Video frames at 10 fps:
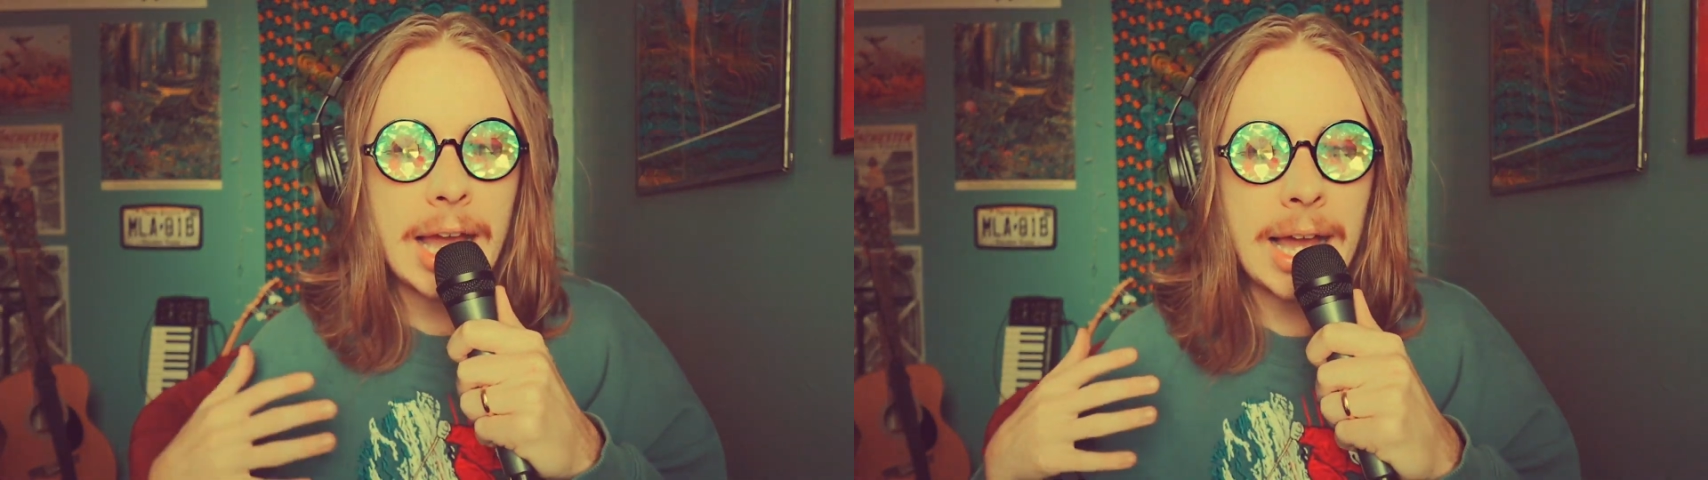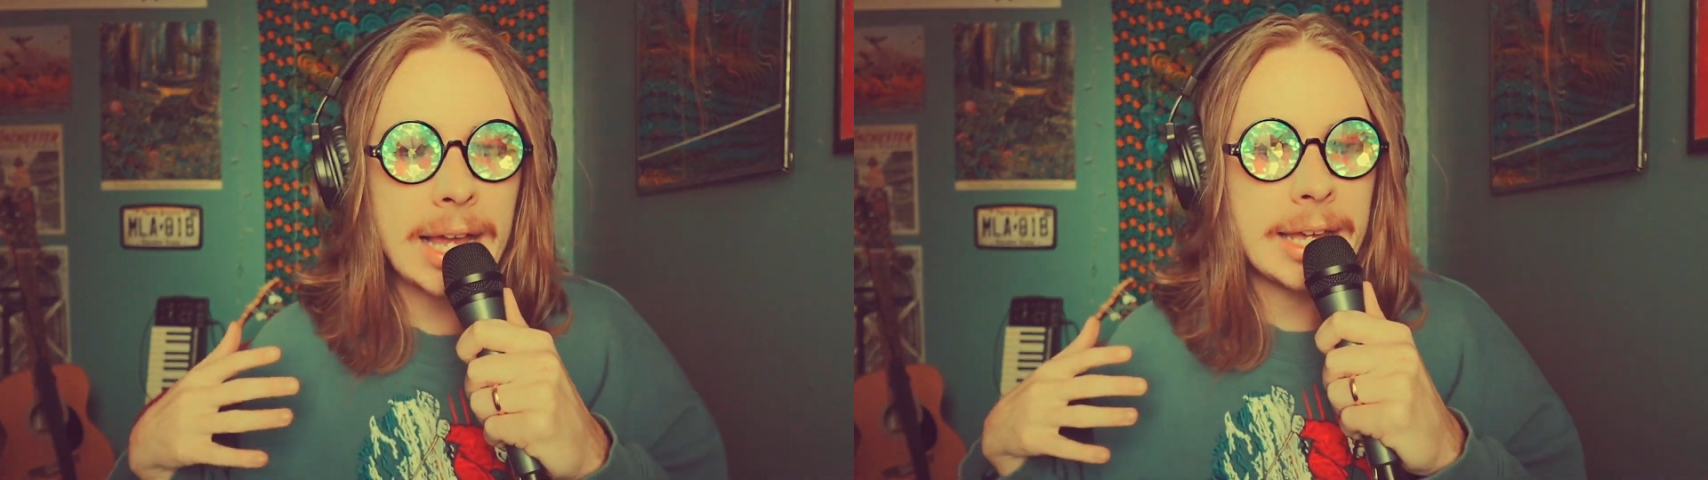
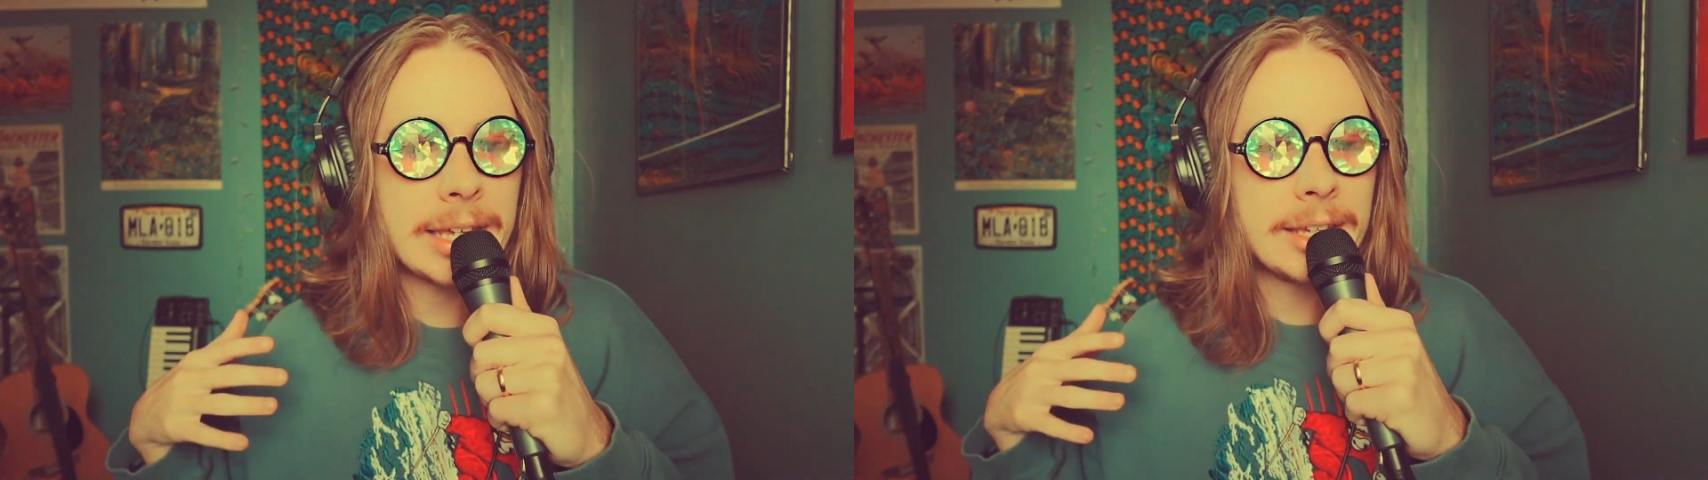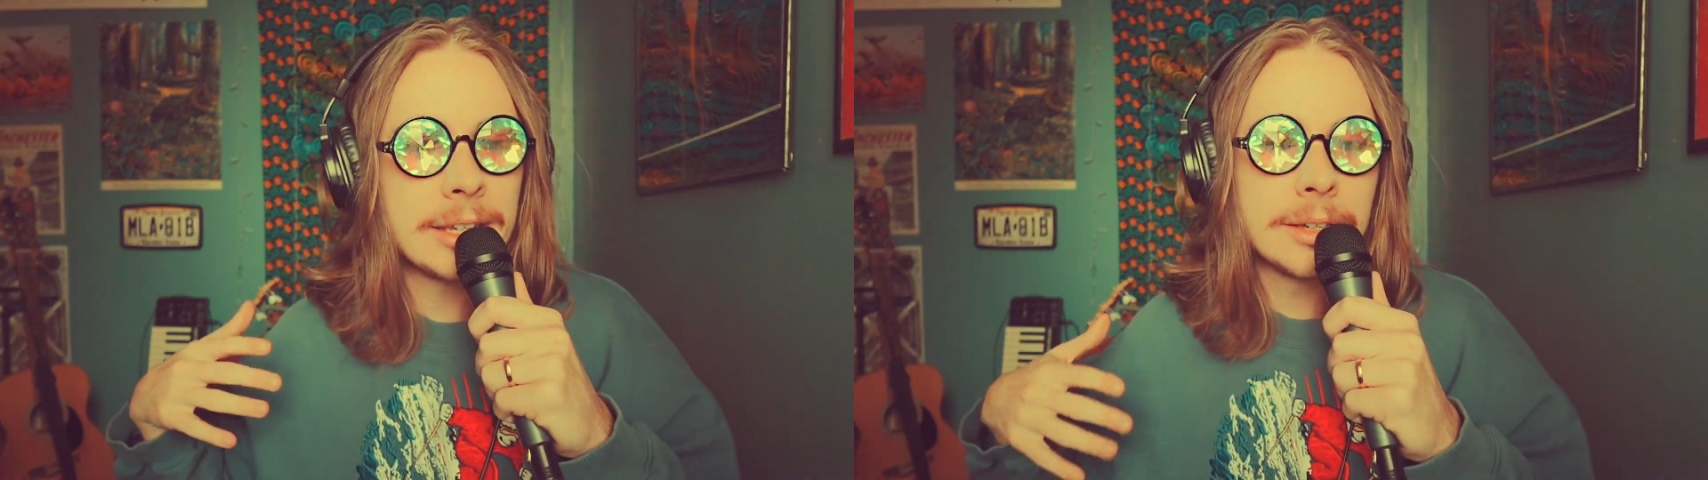
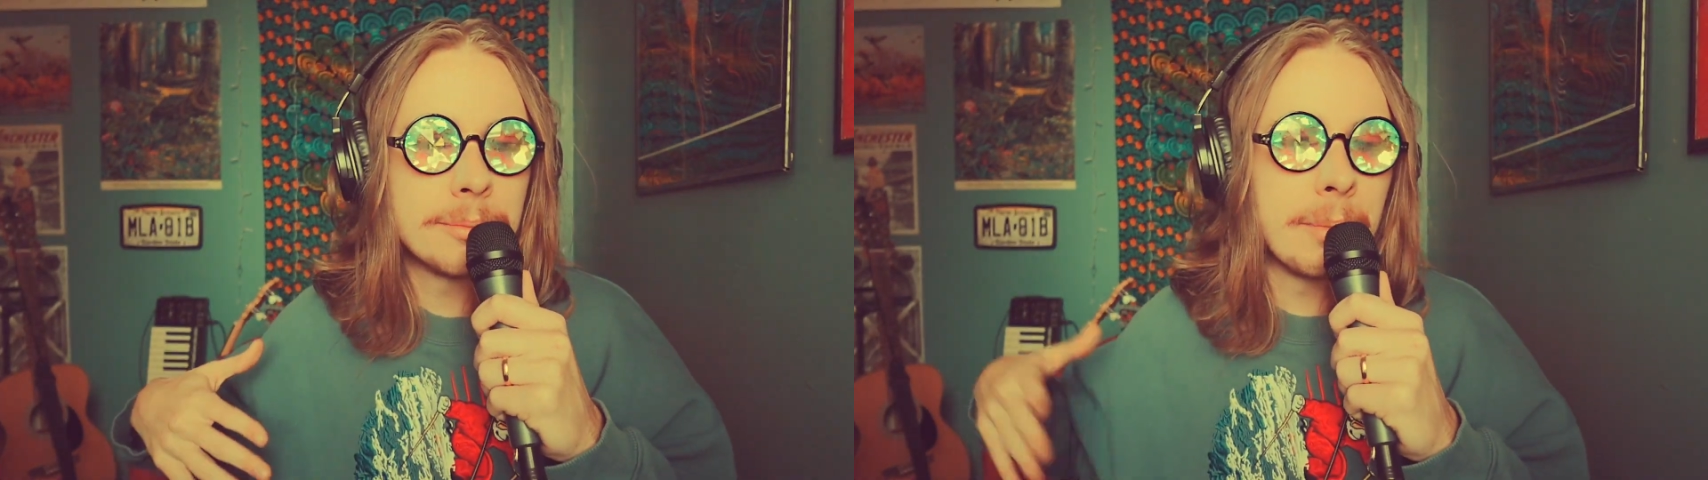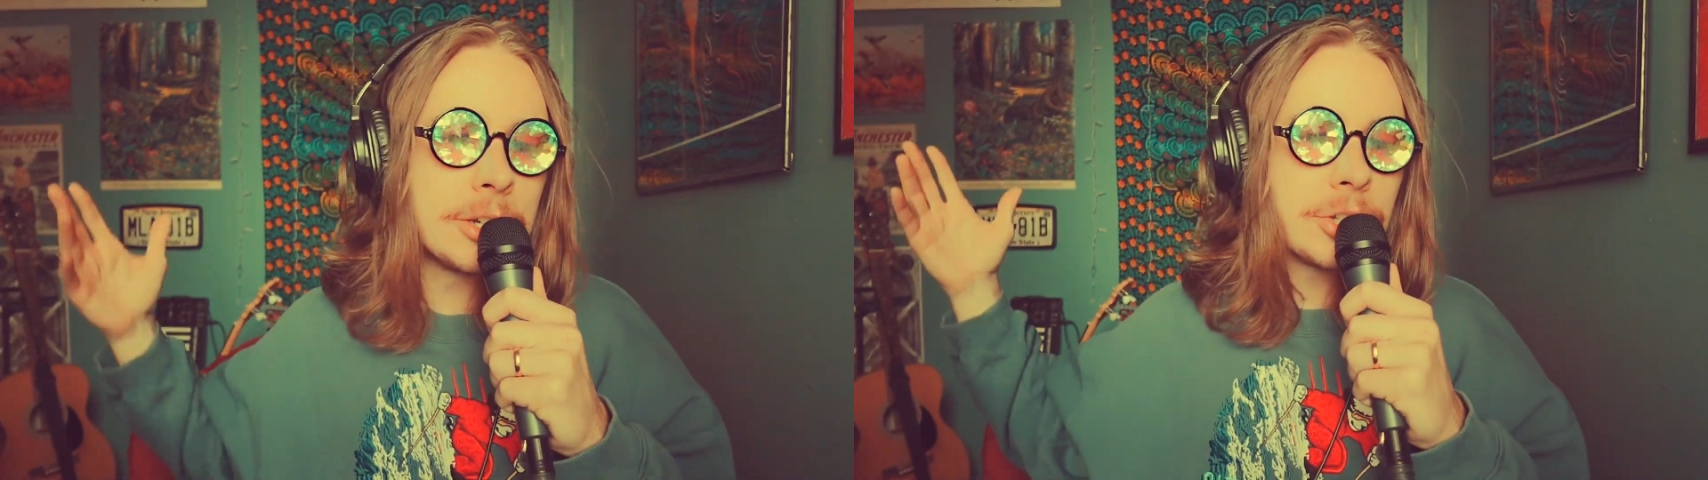I
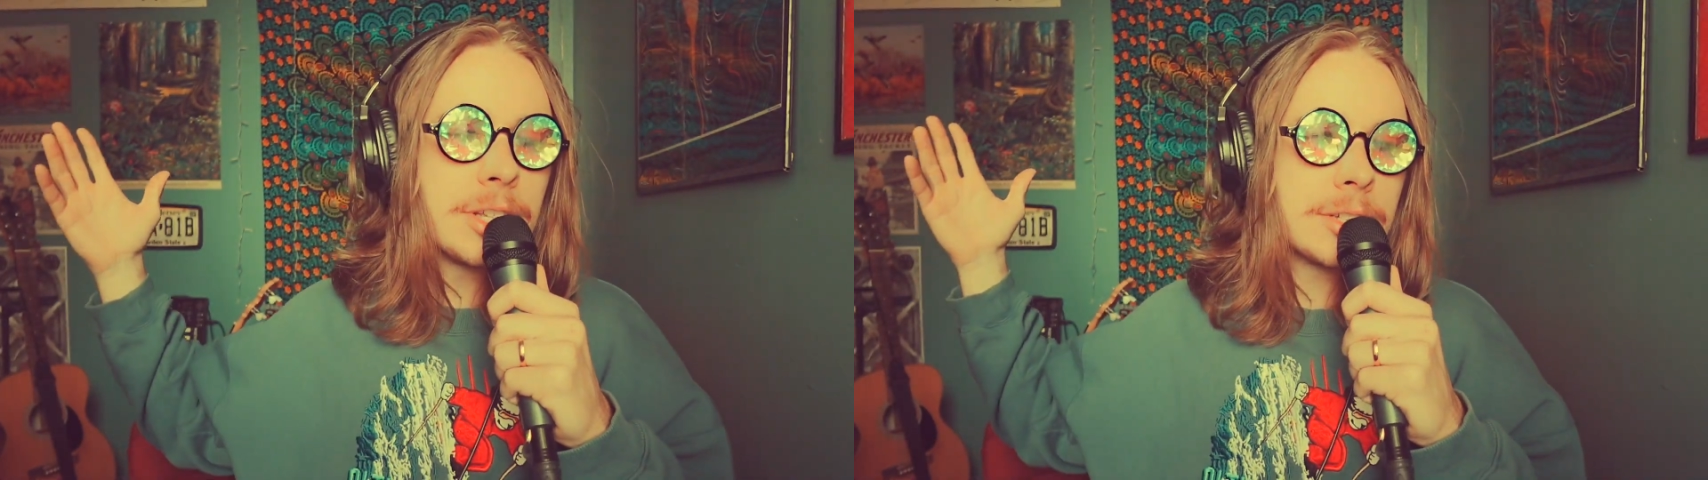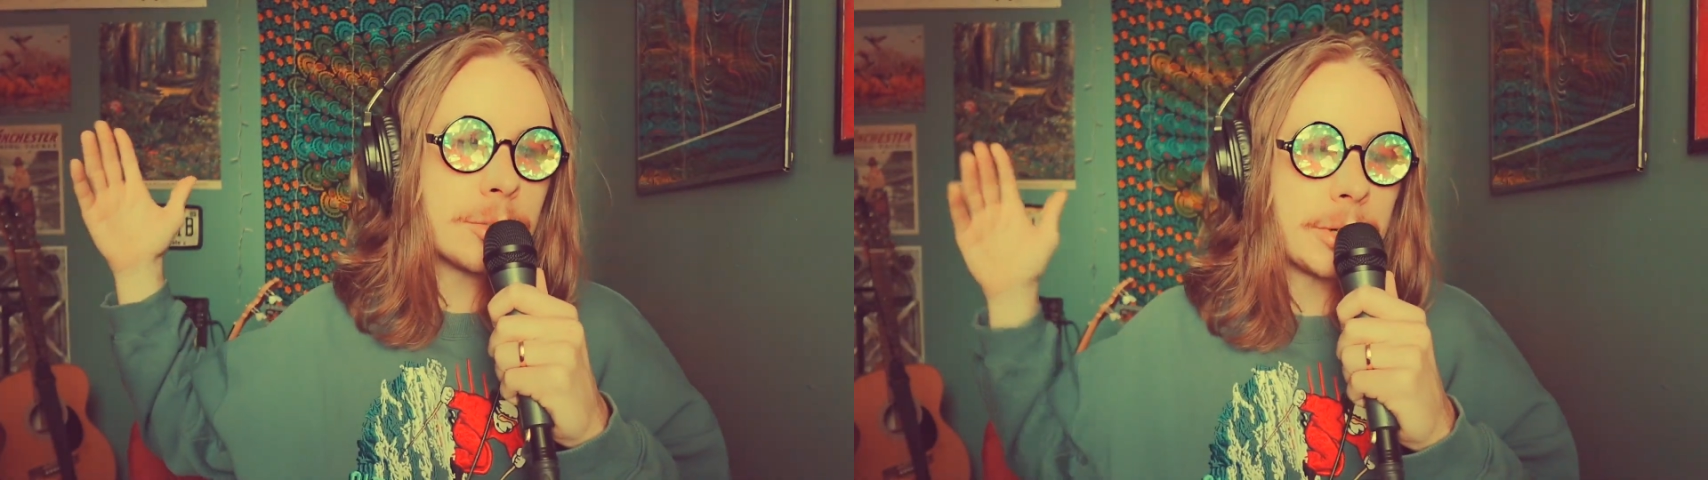mentioned
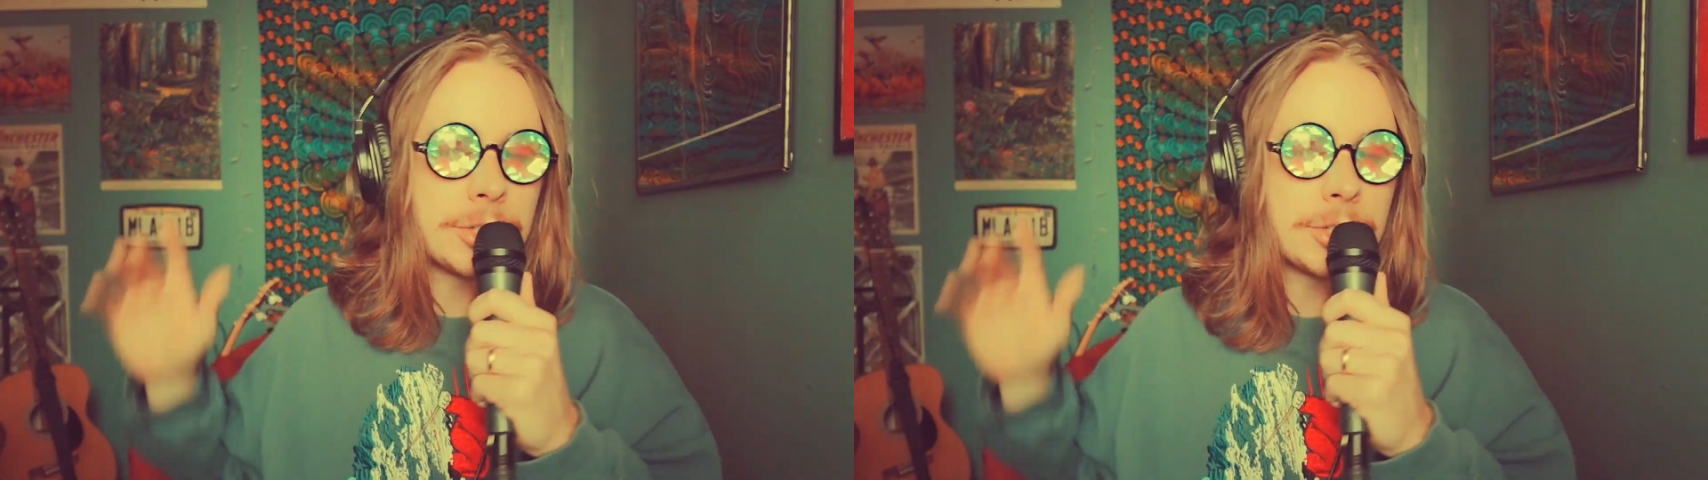this to my